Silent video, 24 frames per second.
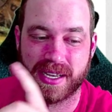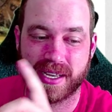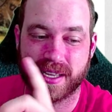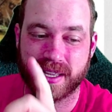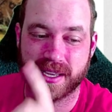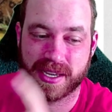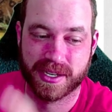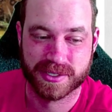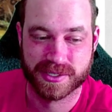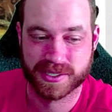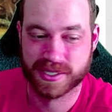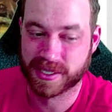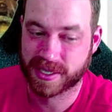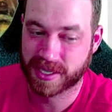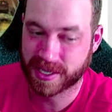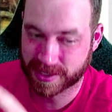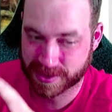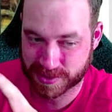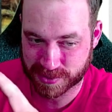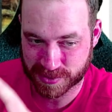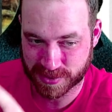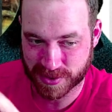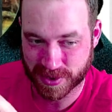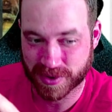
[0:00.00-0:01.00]
Here's the
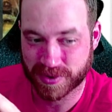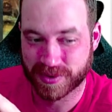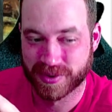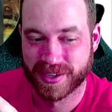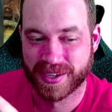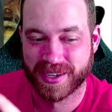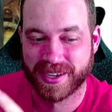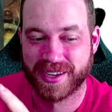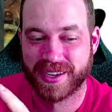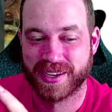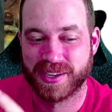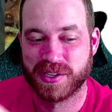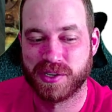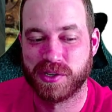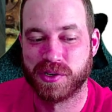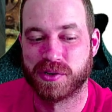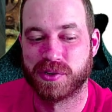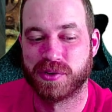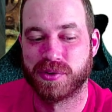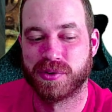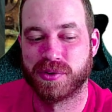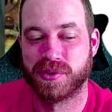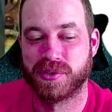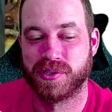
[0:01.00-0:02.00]
kicker though.
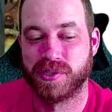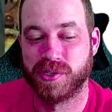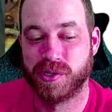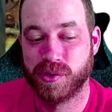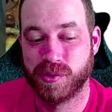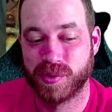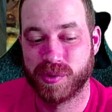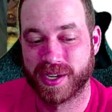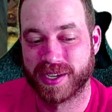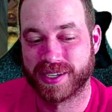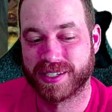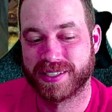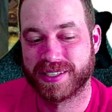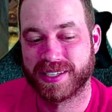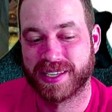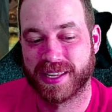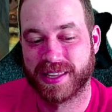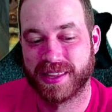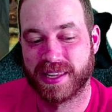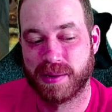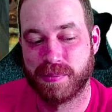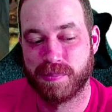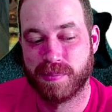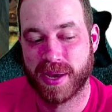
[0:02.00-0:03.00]
Your unit
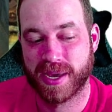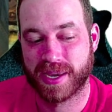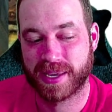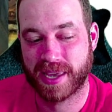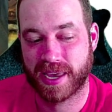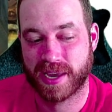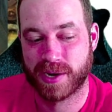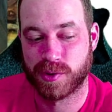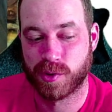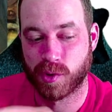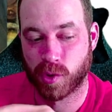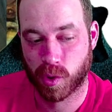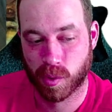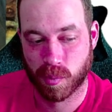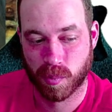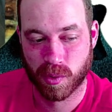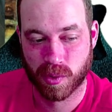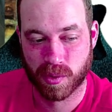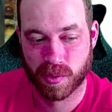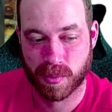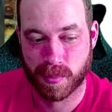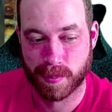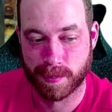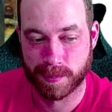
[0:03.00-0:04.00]
can then make a
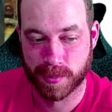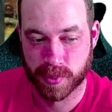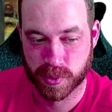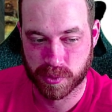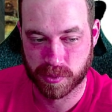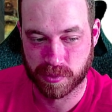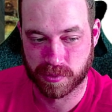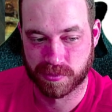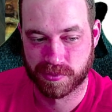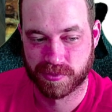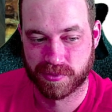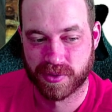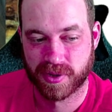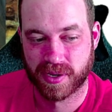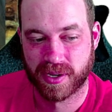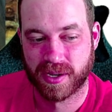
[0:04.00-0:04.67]
normal move,